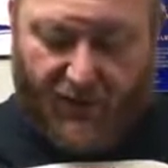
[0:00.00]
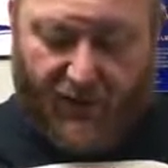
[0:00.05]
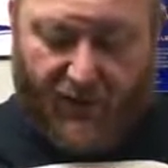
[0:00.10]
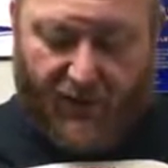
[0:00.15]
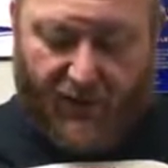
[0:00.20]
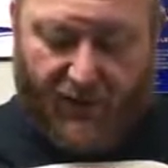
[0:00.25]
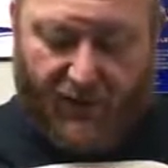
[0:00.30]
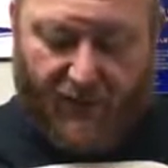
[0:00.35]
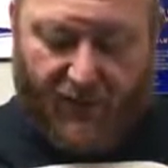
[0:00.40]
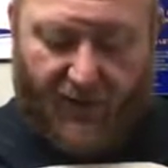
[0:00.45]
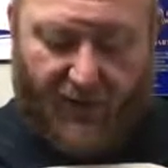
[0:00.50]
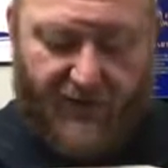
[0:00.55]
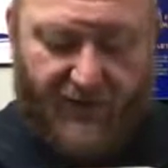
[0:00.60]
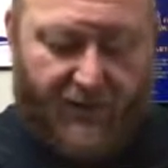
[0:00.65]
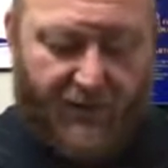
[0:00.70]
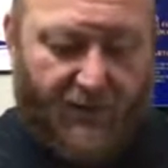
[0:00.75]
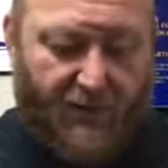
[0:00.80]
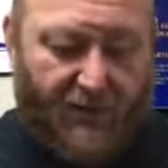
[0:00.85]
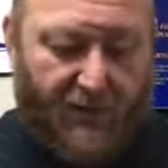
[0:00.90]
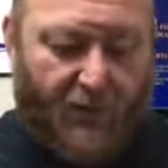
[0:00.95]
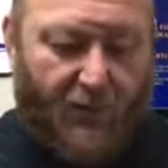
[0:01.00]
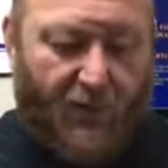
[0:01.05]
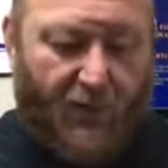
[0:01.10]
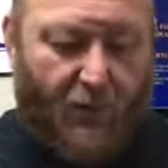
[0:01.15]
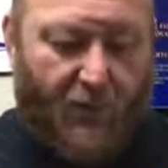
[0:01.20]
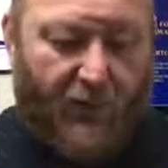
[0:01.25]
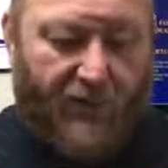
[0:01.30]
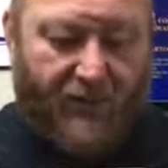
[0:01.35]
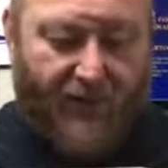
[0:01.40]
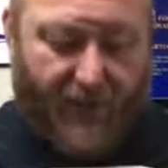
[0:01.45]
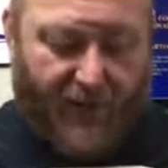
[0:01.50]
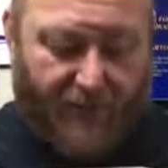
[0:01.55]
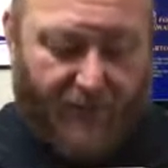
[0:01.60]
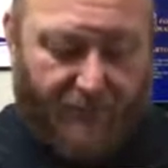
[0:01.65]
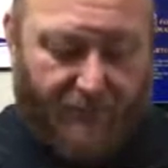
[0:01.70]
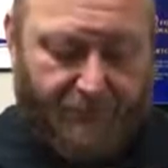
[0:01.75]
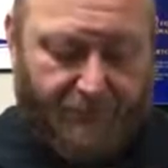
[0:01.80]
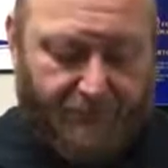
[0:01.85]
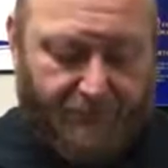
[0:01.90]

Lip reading: and all the parts that go along with that.